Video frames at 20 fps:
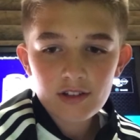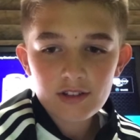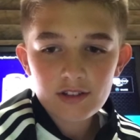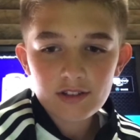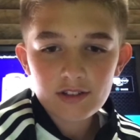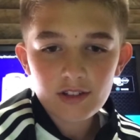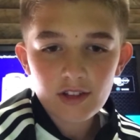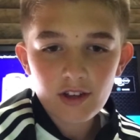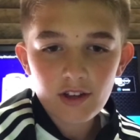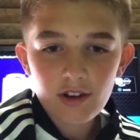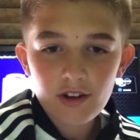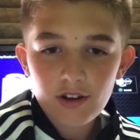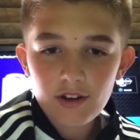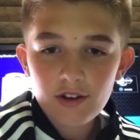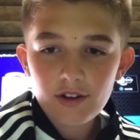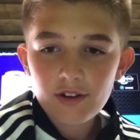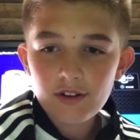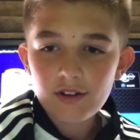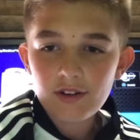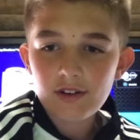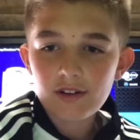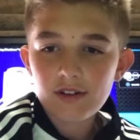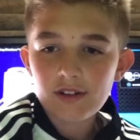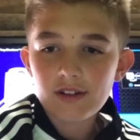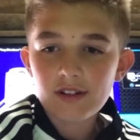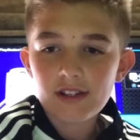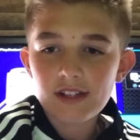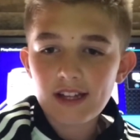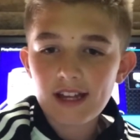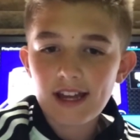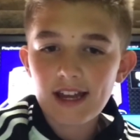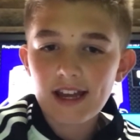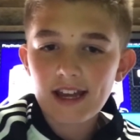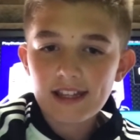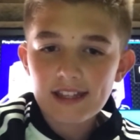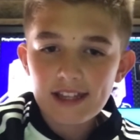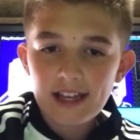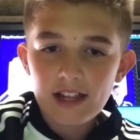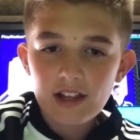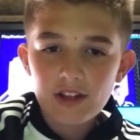So yeah,
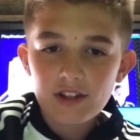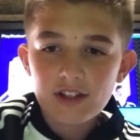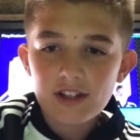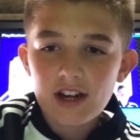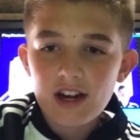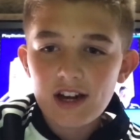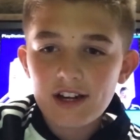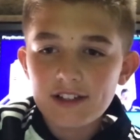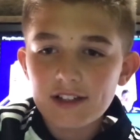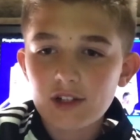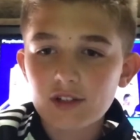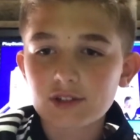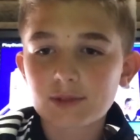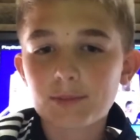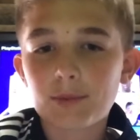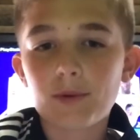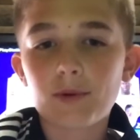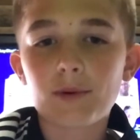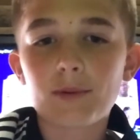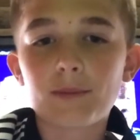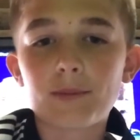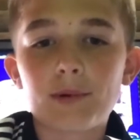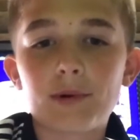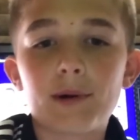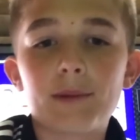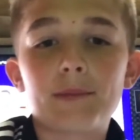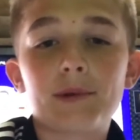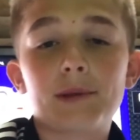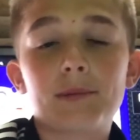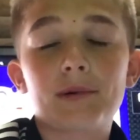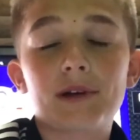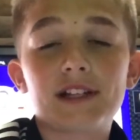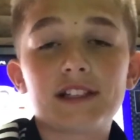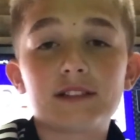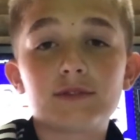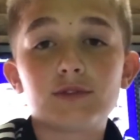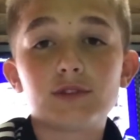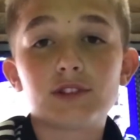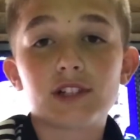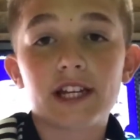yellow card, lost 1 point, but he played
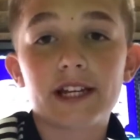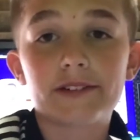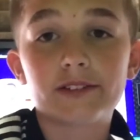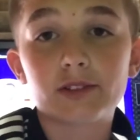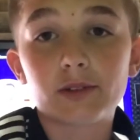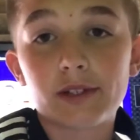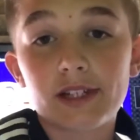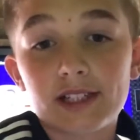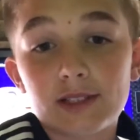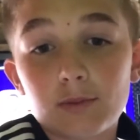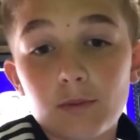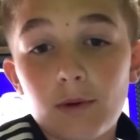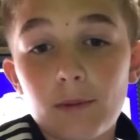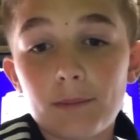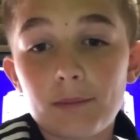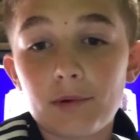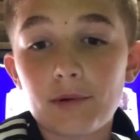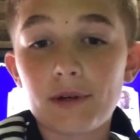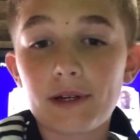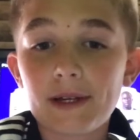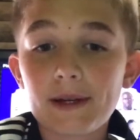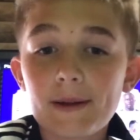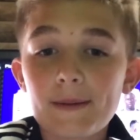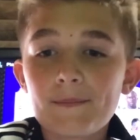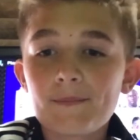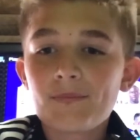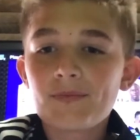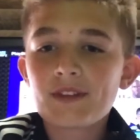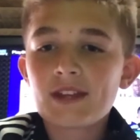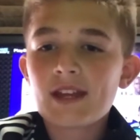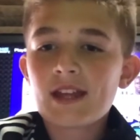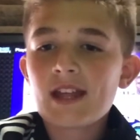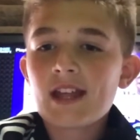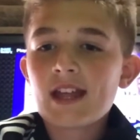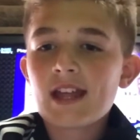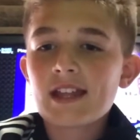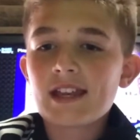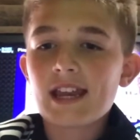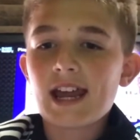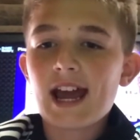the full game, so he gets 1 point.
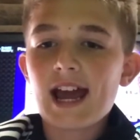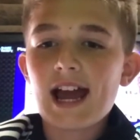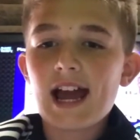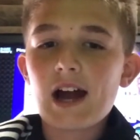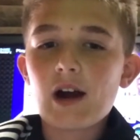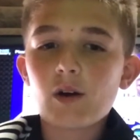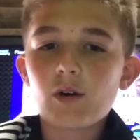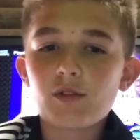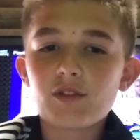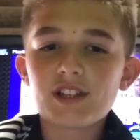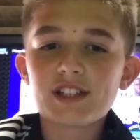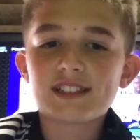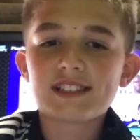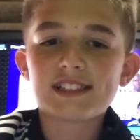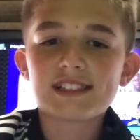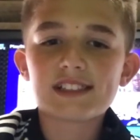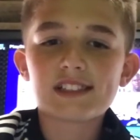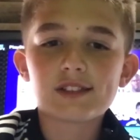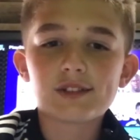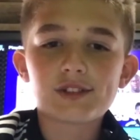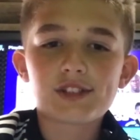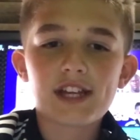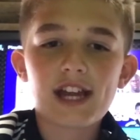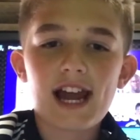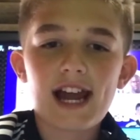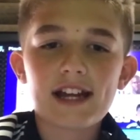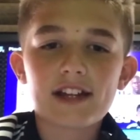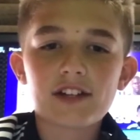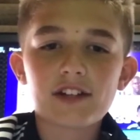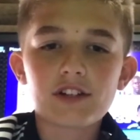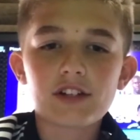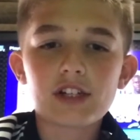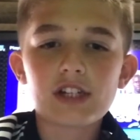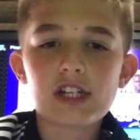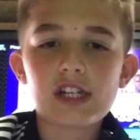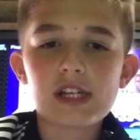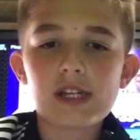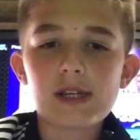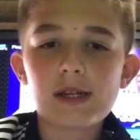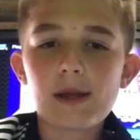Now, this is Lukaku.
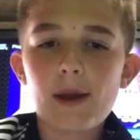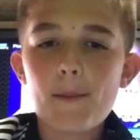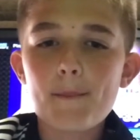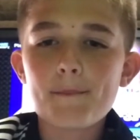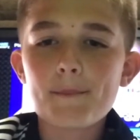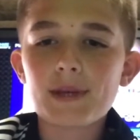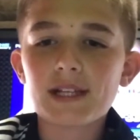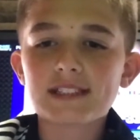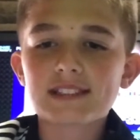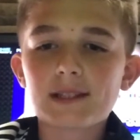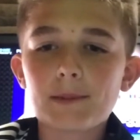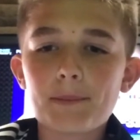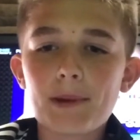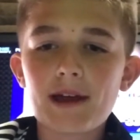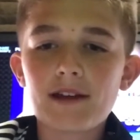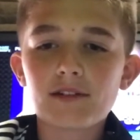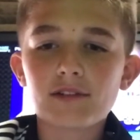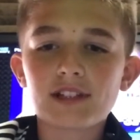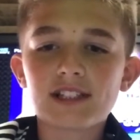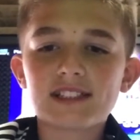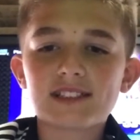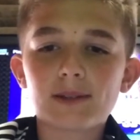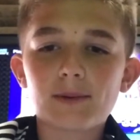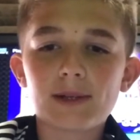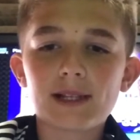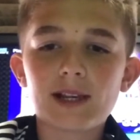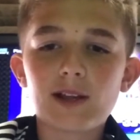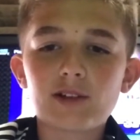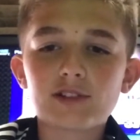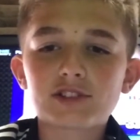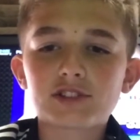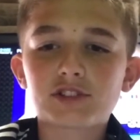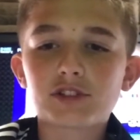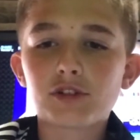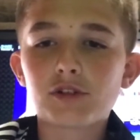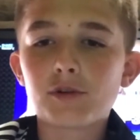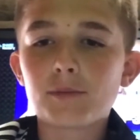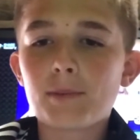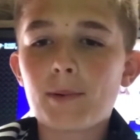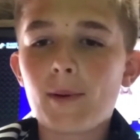He missed a penalty, so he lost
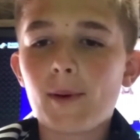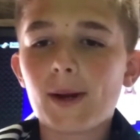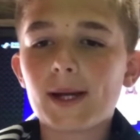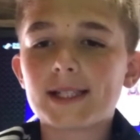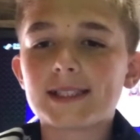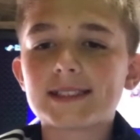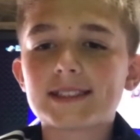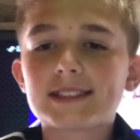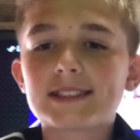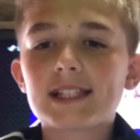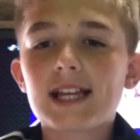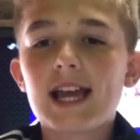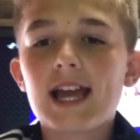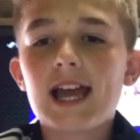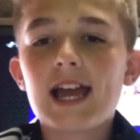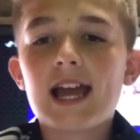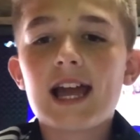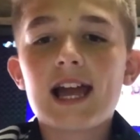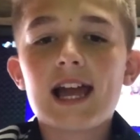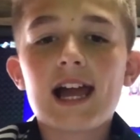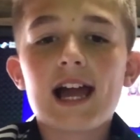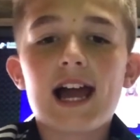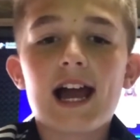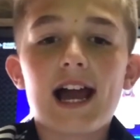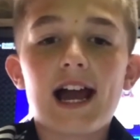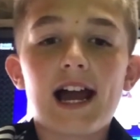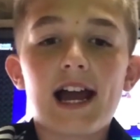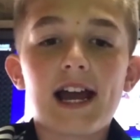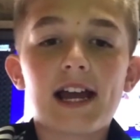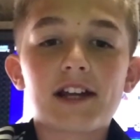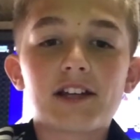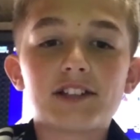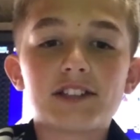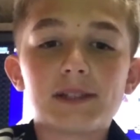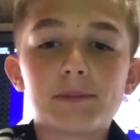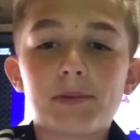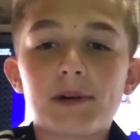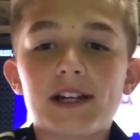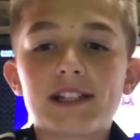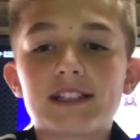2 points. And because
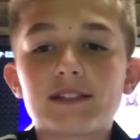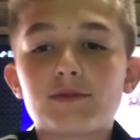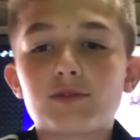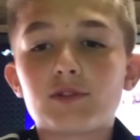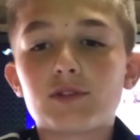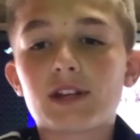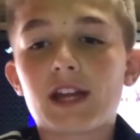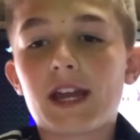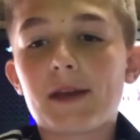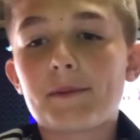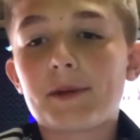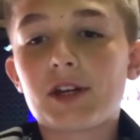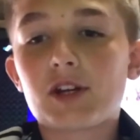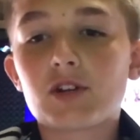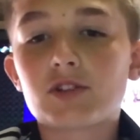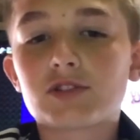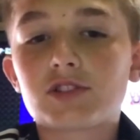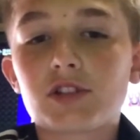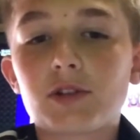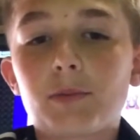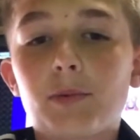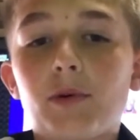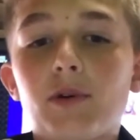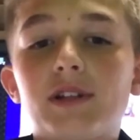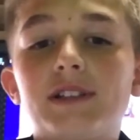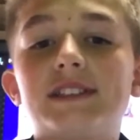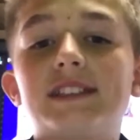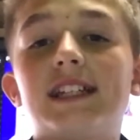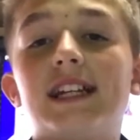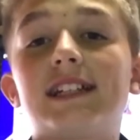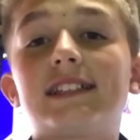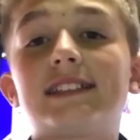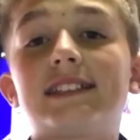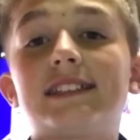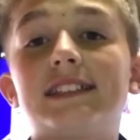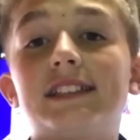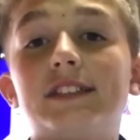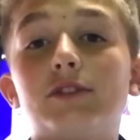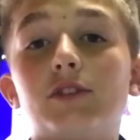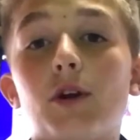he played the full game, he got 2 points, so that's
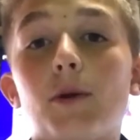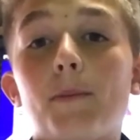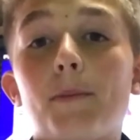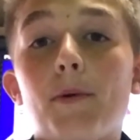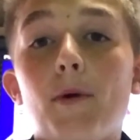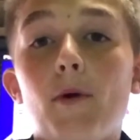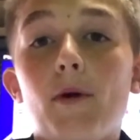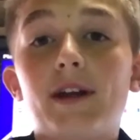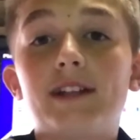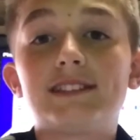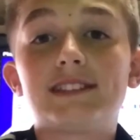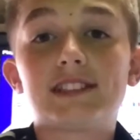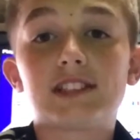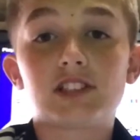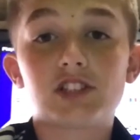0 points.